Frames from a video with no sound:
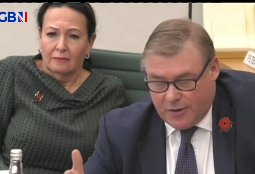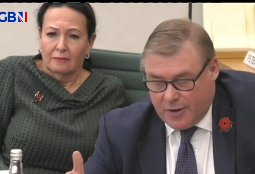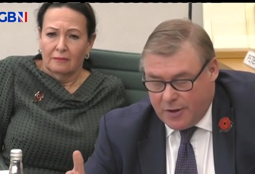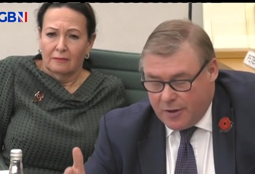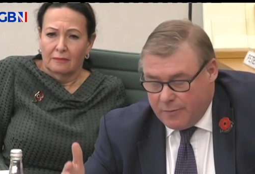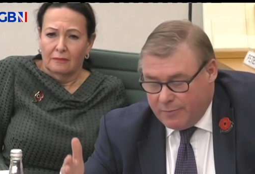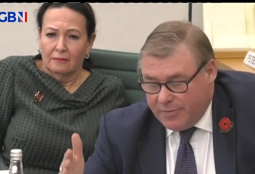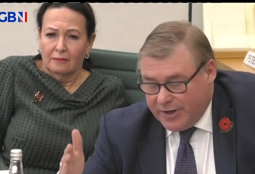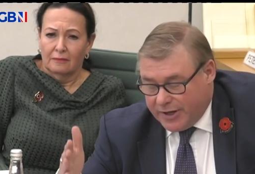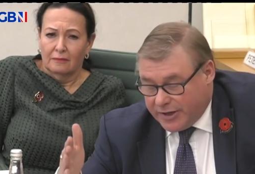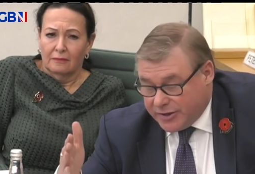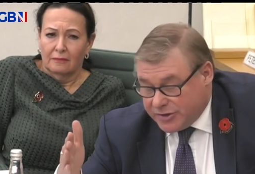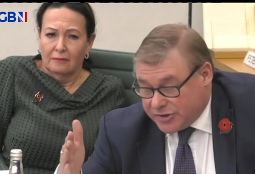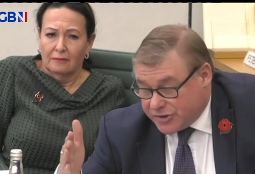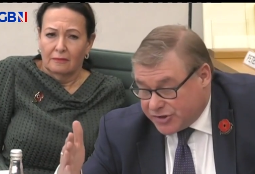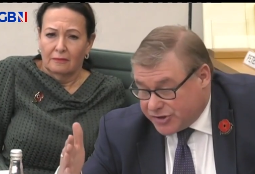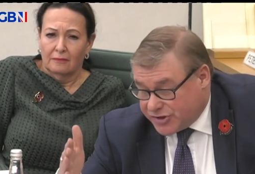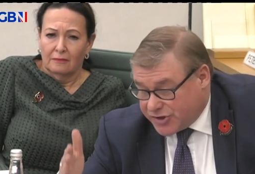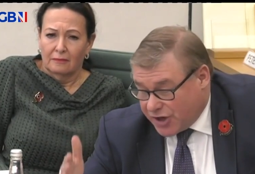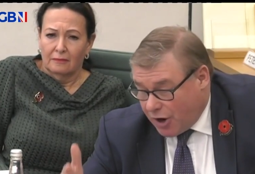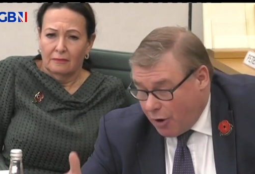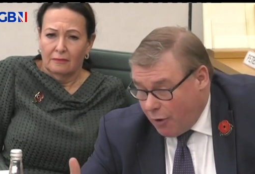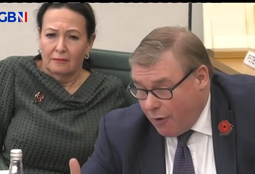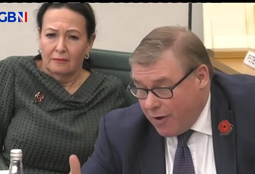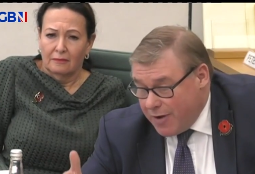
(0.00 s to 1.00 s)
Speaker 1: because
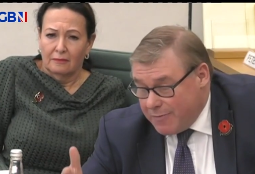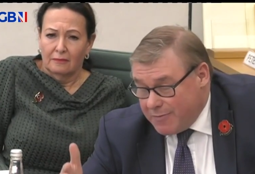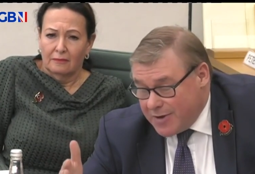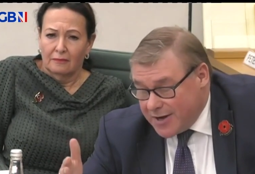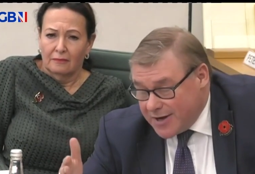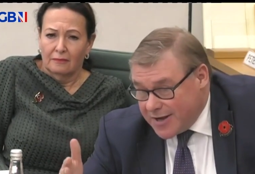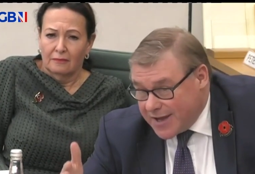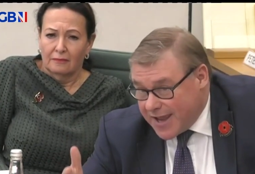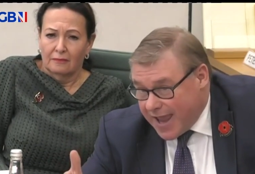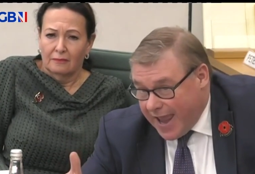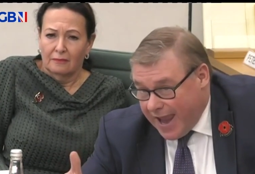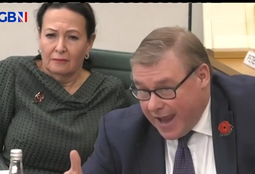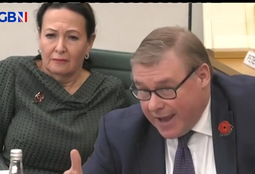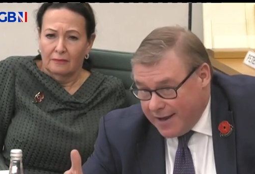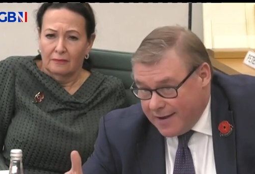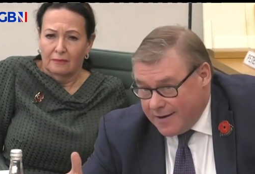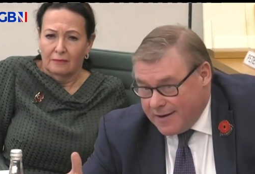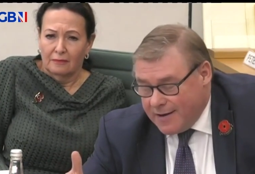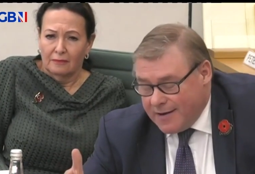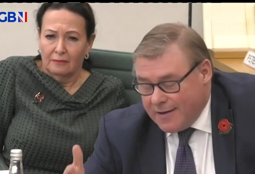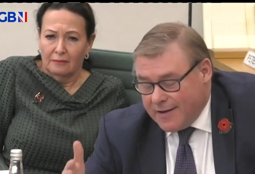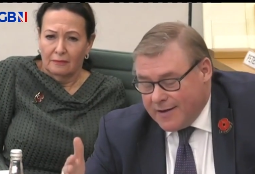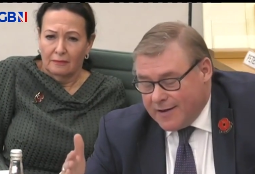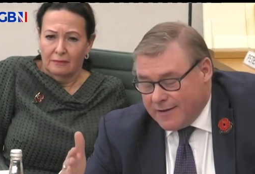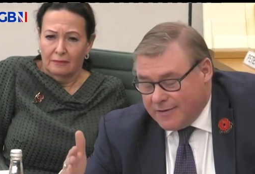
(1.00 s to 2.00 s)
time and again,
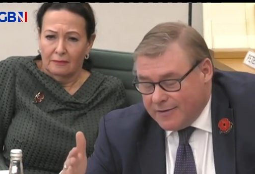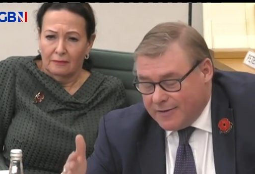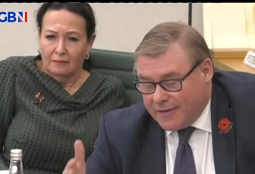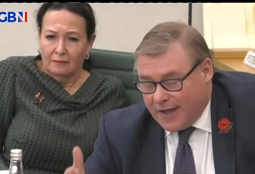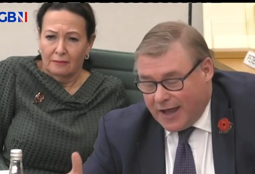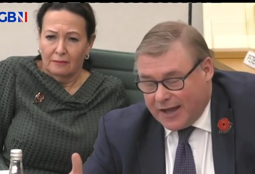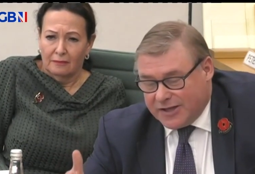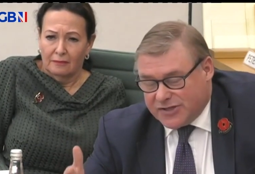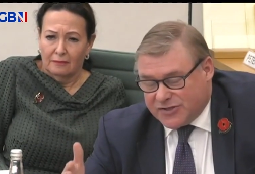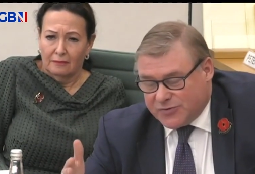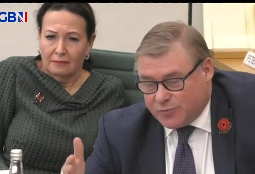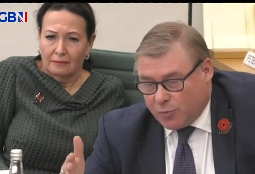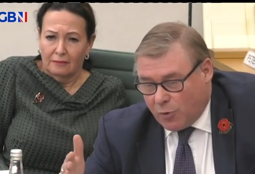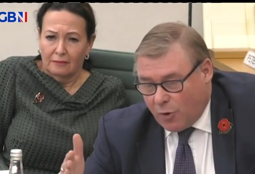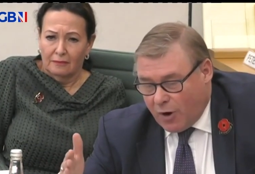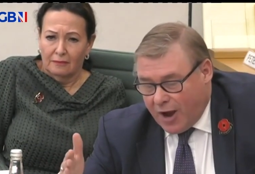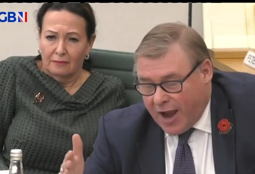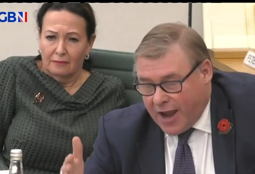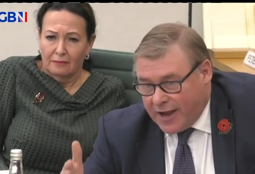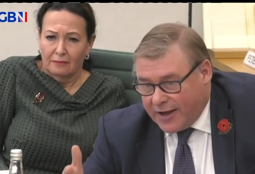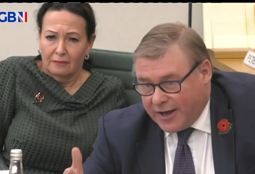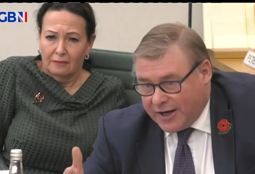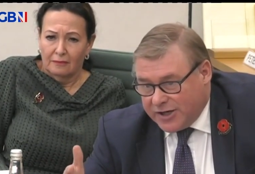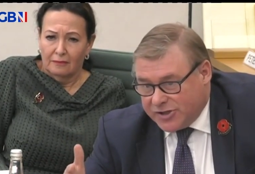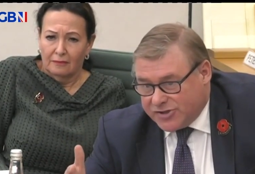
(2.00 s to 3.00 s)
that's what N
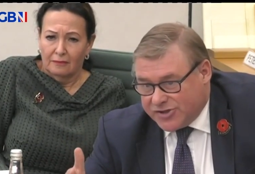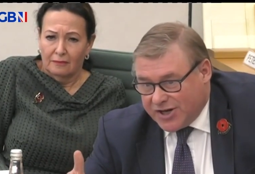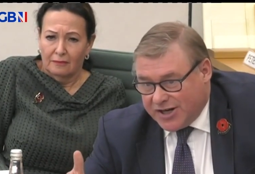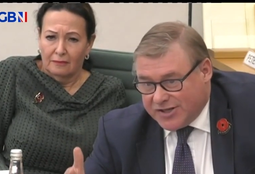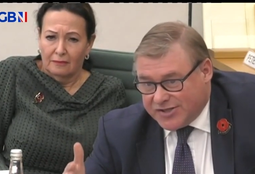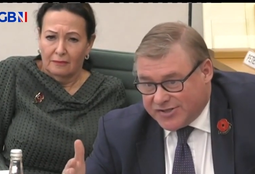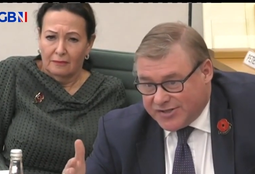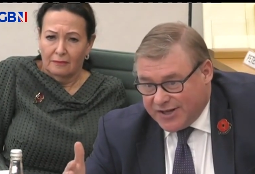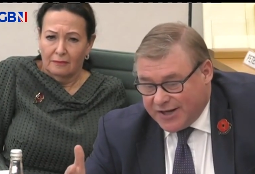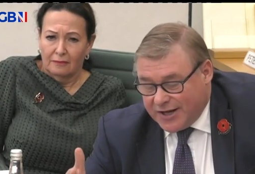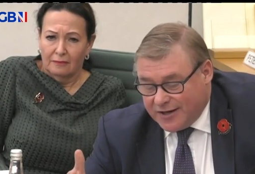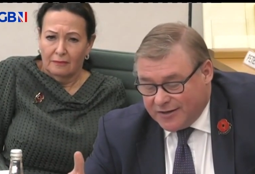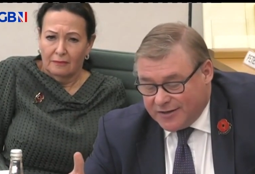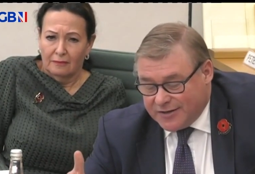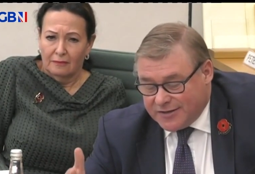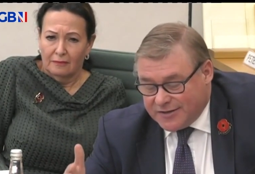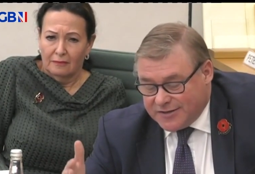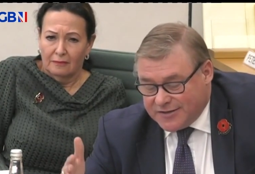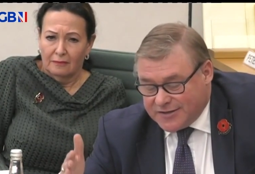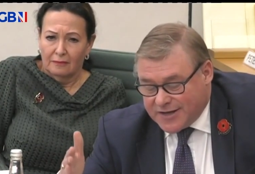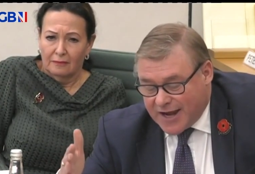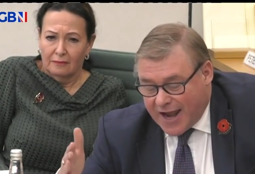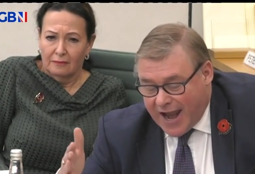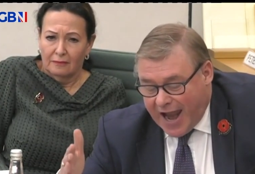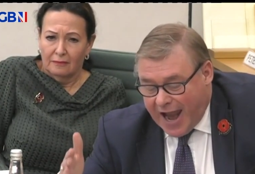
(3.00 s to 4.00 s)
H S England
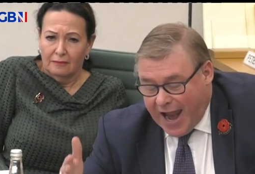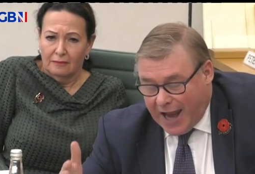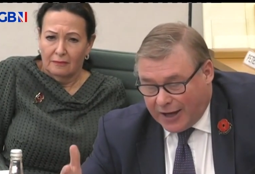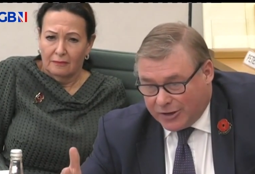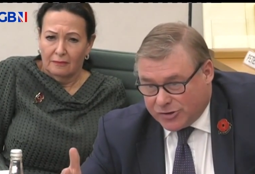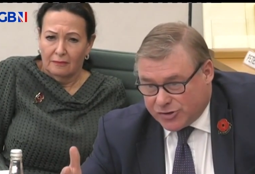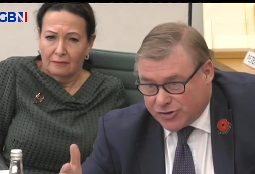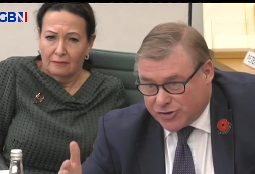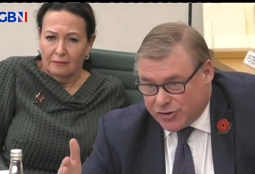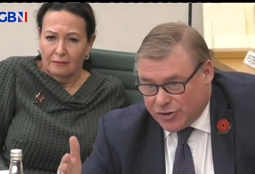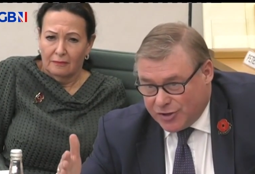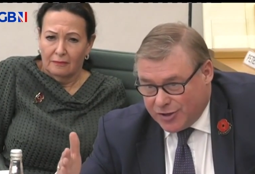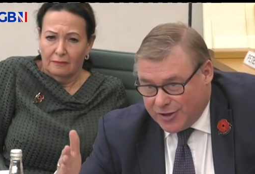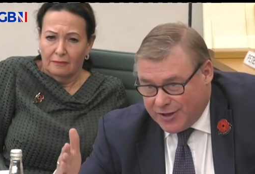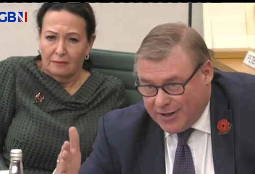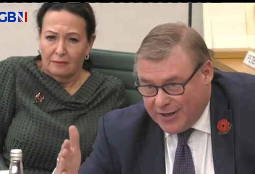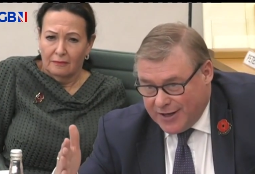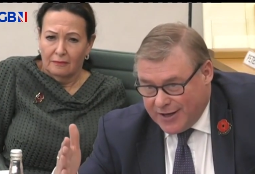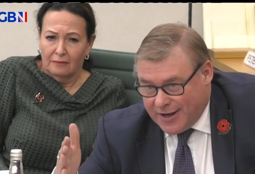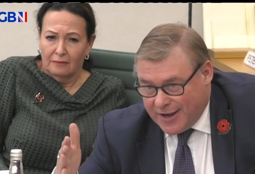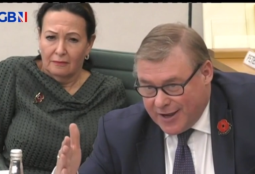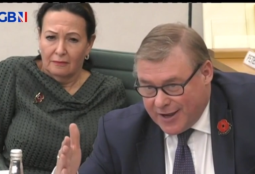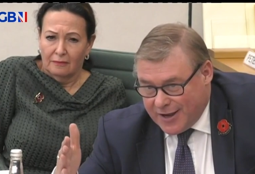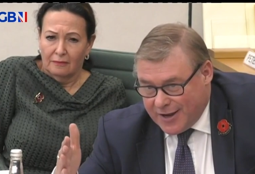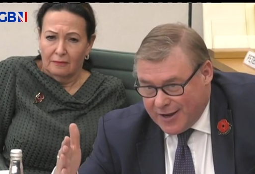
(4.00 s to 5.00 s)
actually
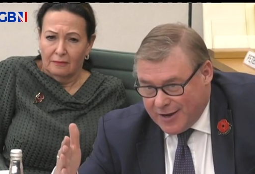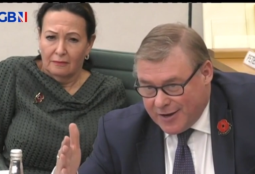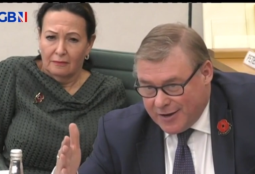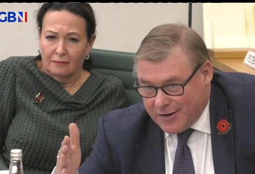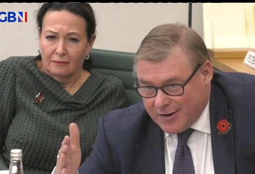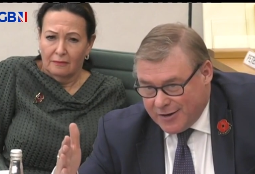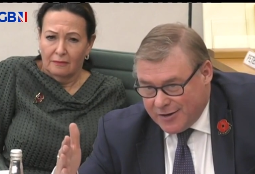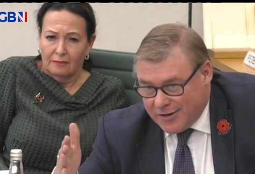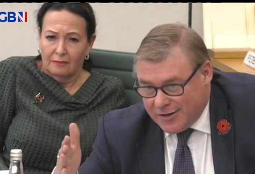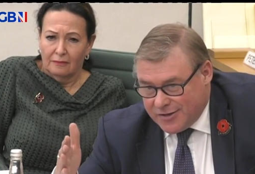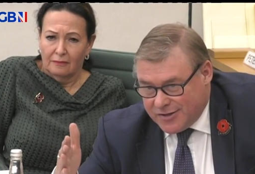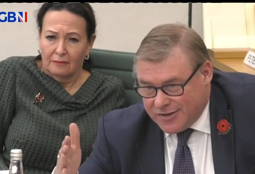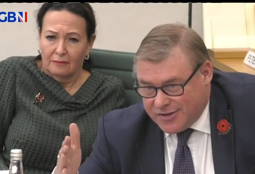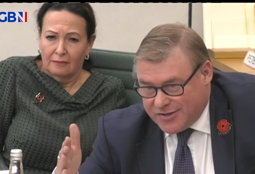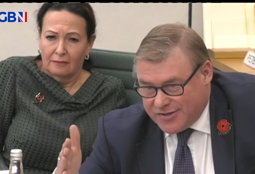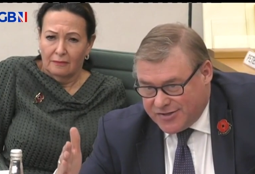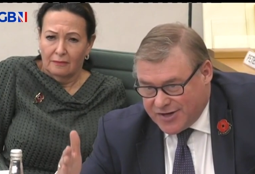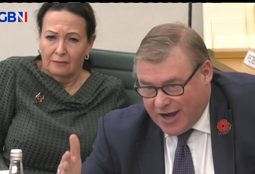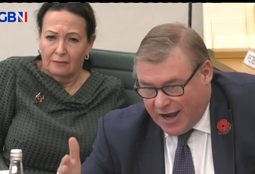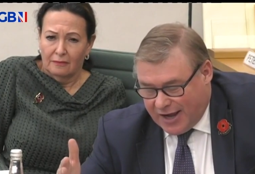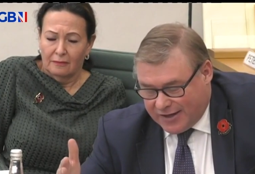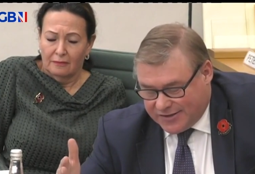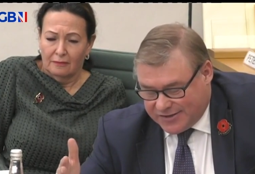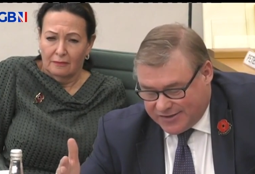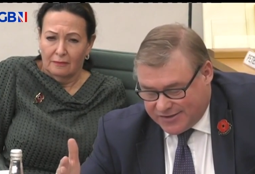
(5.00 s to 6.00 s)

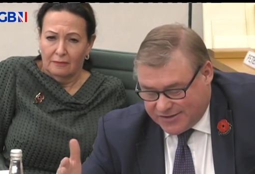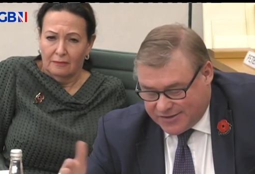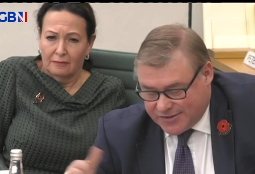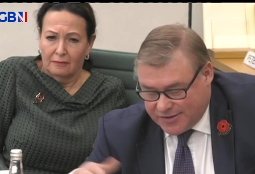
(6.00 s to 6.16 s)
does.